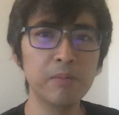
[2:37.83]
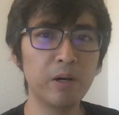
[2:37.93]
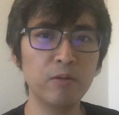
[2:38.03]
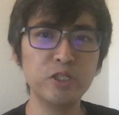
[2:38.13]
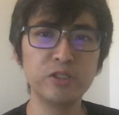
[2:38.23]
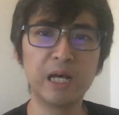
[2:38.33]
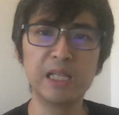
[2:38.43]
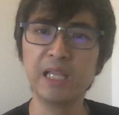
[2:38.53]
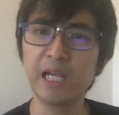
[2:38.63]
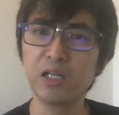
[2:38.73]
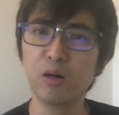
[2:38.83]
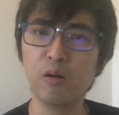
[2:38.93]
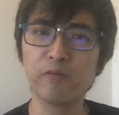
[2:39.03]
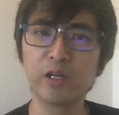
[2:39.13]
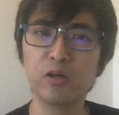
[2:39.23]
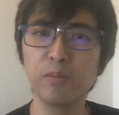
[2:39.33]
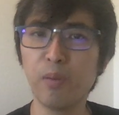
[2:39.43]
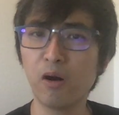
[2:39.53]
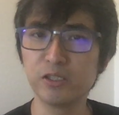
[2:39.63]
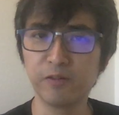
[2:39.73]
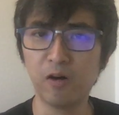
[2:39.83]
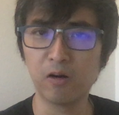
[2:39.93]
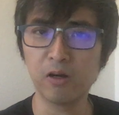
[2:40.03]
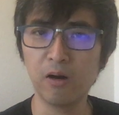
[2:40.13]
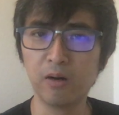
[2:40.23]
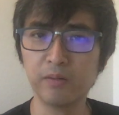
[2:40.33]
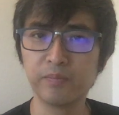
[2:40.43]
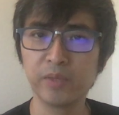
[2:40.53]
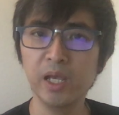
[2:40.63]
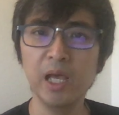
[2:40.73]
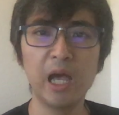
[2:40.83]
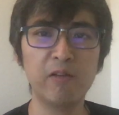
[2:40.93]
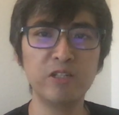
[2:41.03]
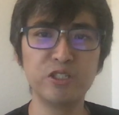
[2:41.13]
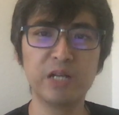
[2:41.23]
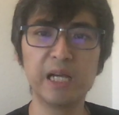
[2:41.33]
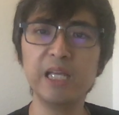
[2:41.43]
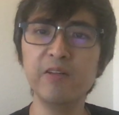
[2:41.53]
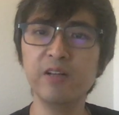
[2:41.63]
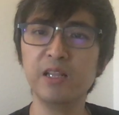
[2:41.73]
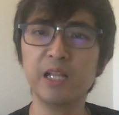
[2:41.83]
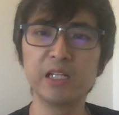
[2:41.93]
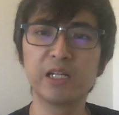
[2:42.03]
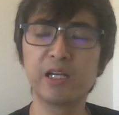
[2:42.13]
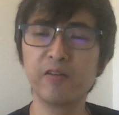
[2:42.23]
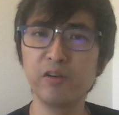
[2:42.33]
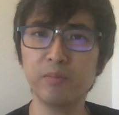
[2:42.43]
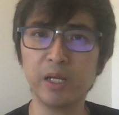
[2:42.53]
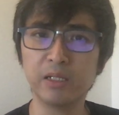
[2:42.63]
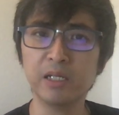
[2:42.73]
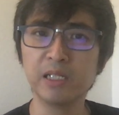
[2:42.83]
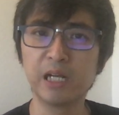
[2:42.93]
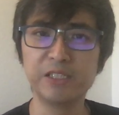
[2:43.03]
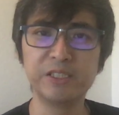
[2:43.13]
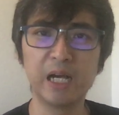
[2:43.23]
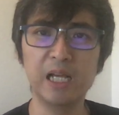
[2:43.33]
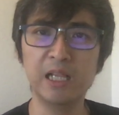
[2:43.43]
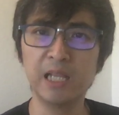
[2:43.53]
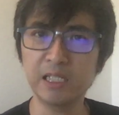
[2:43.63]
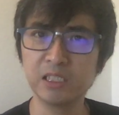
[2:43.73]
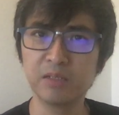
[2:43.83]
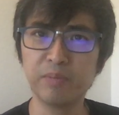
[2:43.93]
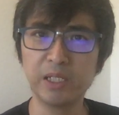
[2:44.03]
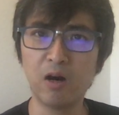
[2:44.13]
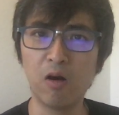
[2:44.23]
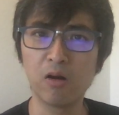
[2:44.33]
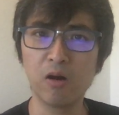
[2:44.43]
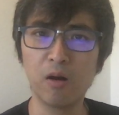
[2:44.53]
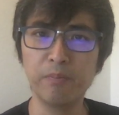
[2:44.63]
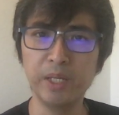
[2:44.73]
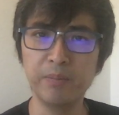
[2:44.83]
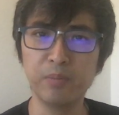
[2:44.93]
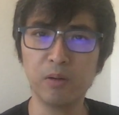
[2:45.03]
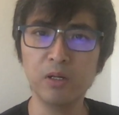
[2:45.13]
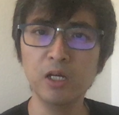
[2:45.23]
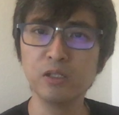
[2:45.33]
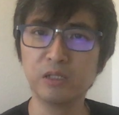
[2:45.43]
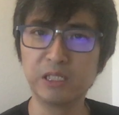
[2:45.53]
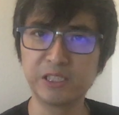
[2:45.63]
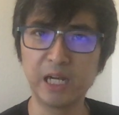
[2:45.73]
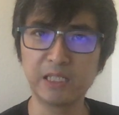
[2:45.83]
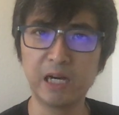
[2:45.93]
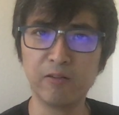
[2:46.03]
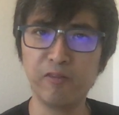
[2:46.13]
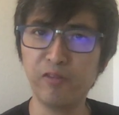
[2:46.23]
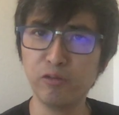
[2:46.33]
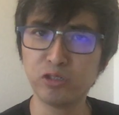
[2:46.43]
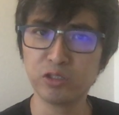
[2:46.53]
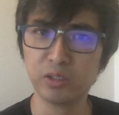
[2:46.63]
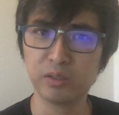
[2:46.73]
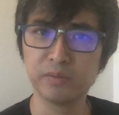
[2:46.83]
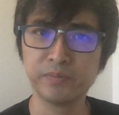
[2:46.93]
but we should not let go of the good parts of Hong Kong, and we should not even let a government that is not elected by the Hong Kong people to decide our future.